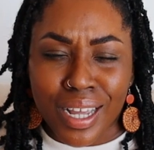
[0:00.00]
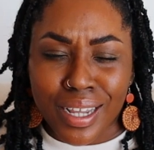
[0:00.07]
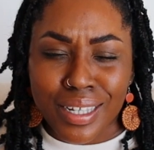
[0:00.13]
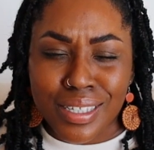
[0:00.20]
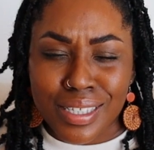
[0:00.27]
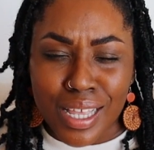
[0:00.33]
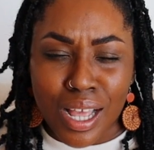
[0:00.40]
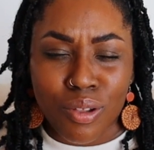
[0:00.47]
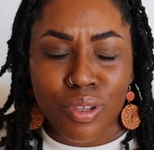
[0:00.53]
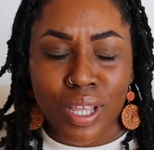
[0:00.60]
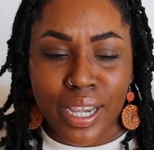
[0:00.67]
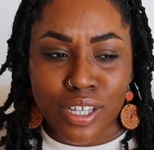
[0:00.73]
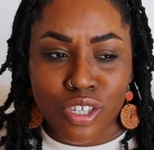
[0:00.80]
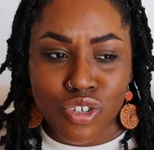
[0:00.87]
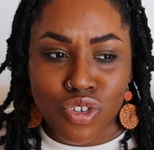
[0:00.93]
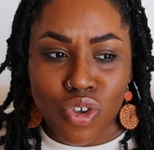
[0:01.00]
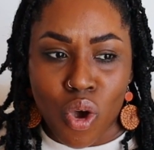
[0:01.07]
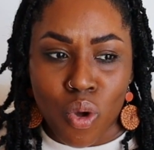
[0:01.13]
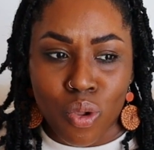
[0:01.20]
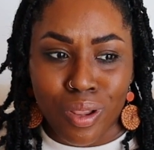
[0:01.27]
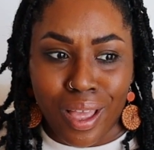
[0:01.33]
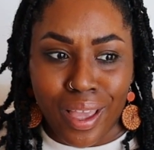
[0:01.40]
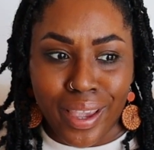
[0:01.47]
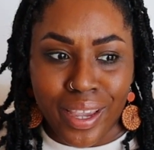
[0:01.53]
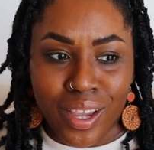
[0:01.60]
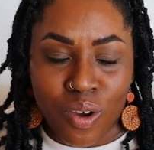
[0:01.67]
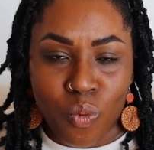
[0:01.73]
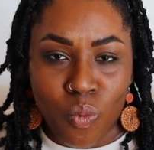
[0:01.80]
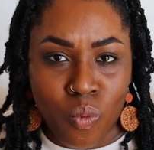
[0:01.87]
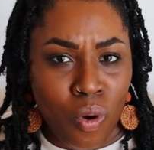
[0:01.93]
that can sound like so
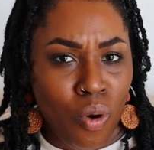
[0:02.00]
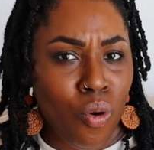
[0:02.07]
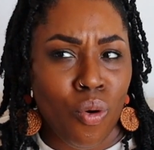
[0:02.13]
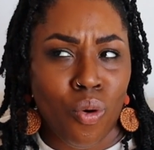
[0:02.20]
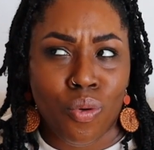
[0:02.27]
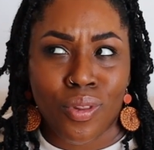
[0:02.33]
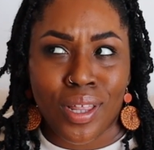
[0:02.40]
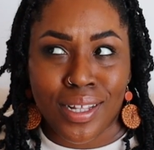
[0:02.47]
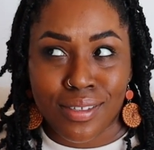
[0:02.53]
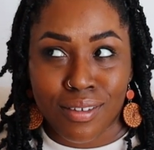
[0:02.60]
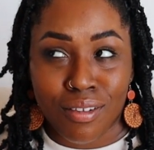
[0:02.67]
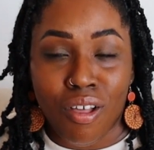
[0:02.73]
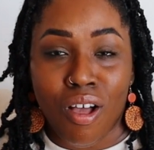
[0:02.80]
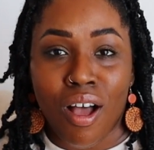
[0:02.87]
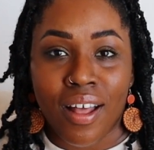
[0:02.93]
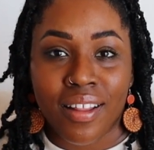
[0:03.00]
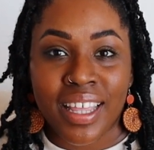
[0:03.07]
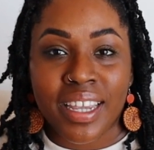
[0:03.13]
like, whoa, that's a lot.